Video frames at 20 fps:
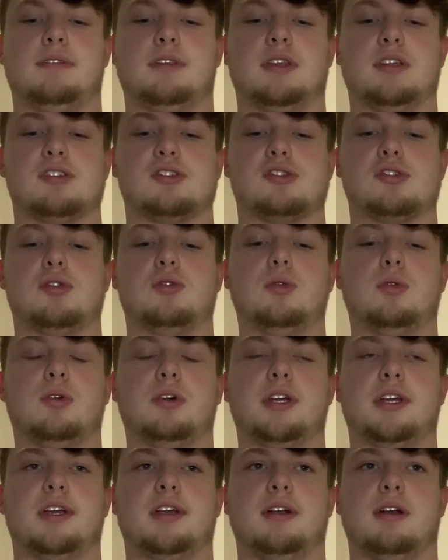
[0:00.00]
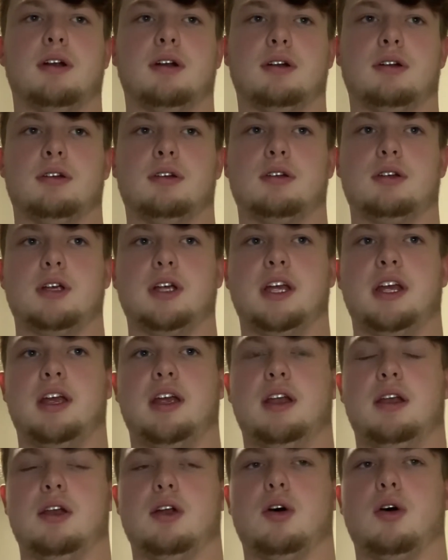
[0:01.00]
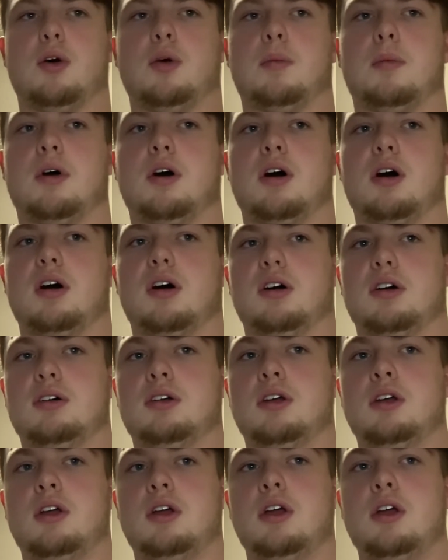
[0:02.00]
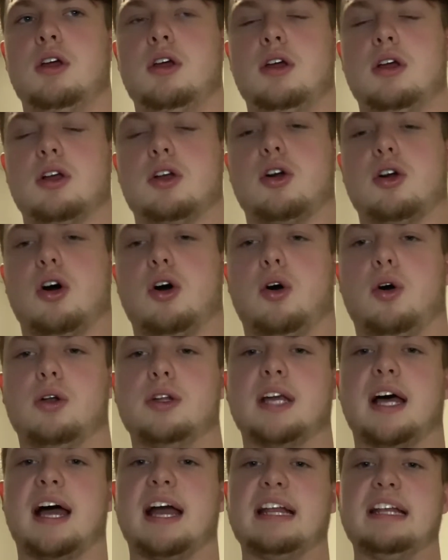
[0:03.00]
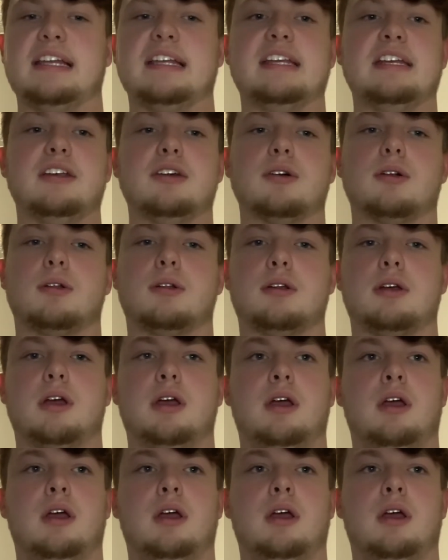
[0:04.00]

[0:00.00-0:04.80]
this school here in Omaha called Ideal,